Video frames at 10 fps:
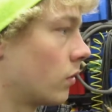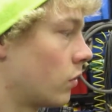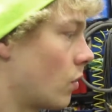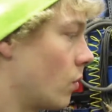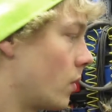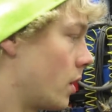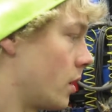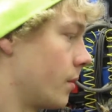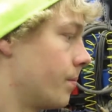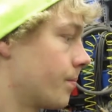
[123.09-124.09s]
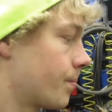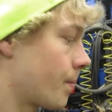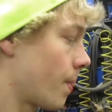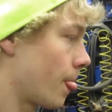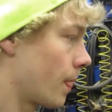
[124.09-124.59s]
So
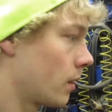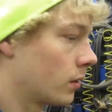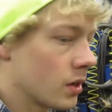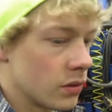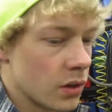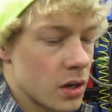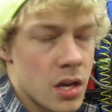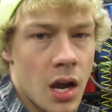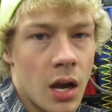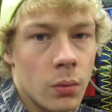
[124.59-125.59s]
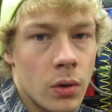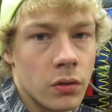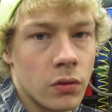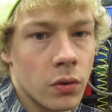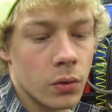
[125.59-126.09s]
Lee said he had
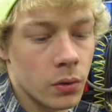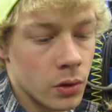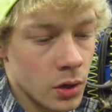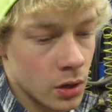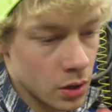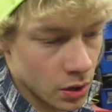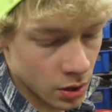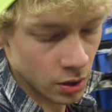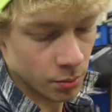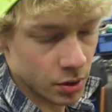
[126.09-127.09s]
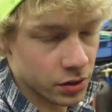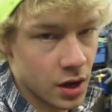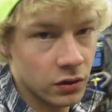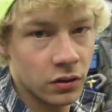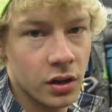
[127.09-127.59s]
one, so big
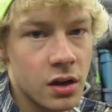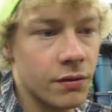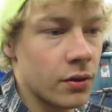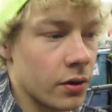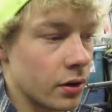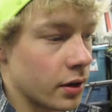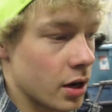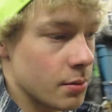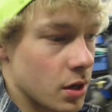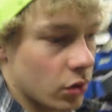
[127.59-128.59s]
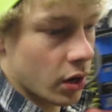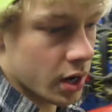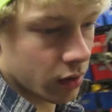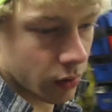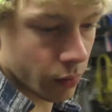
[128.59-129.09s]
thanks to Lee for lending me the
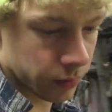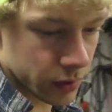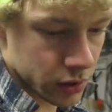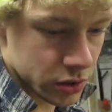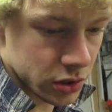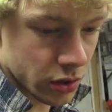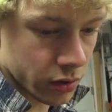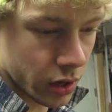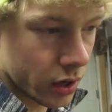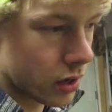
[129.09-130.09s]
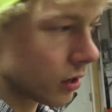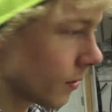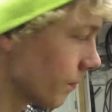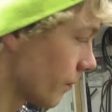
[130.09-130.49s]
crank. Hopefully she's all good.